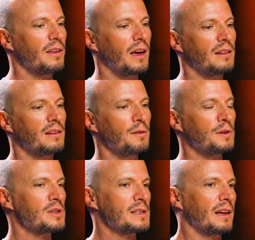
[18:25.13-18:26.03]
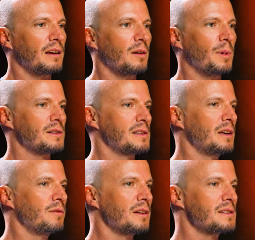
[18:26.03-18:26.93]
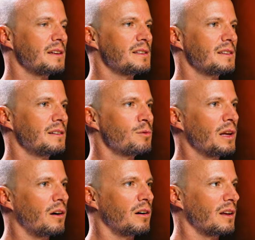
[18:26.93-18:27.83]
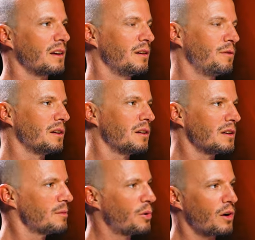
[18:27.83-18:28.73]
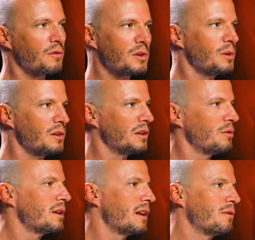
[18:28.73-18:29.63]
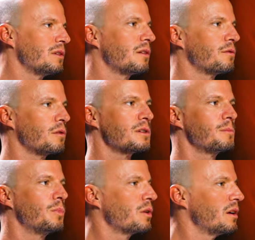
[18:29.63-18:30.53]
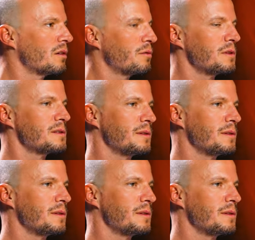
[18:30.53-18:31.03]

And if it's just like about savings, it's it's really hard. Like if you're not profitable on the unit level in the first booking or the first